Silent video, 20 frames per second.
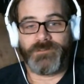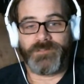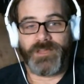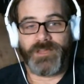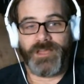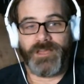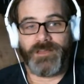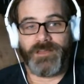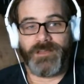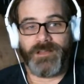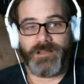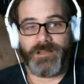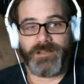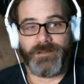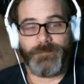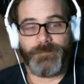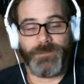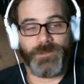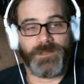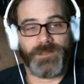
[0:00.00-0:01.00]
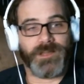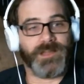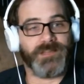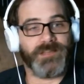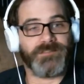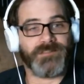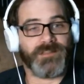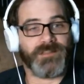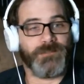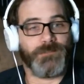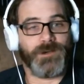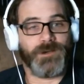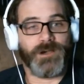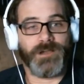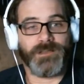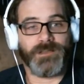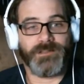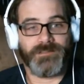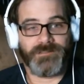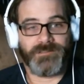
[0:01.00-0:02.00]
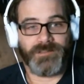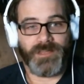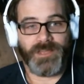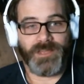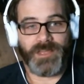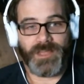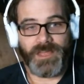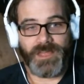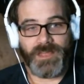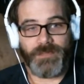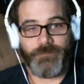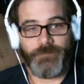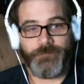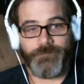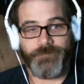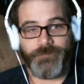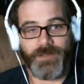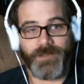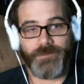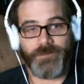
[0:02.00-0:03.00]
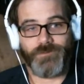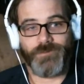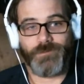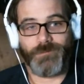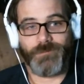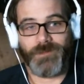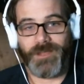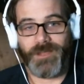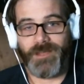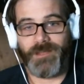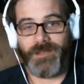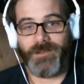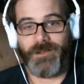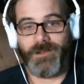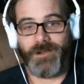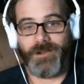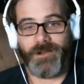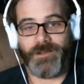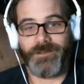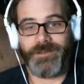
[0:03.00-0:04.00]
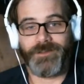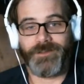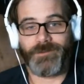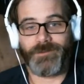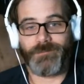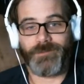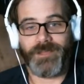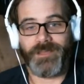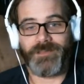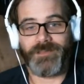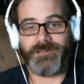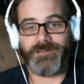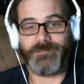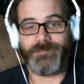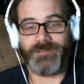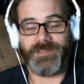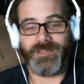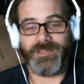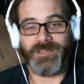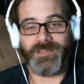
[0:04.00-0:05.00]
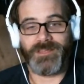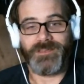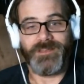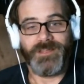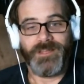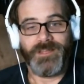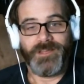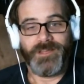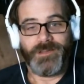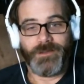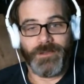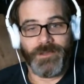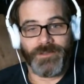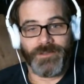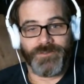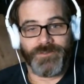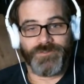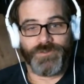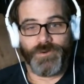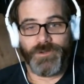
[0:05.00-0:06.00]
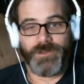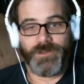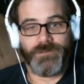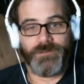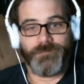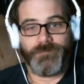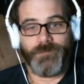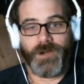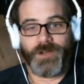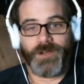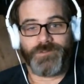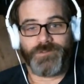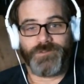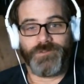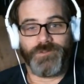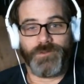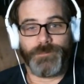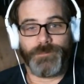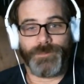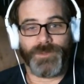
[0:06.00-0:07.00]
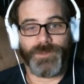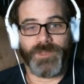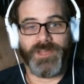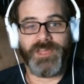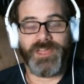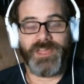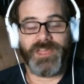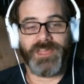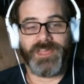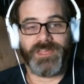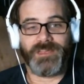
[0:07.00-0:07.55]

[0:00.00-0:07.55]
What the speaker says: I had a couple of guys come on and say, "Hey, found you on here randomly and enjoyed watching you play."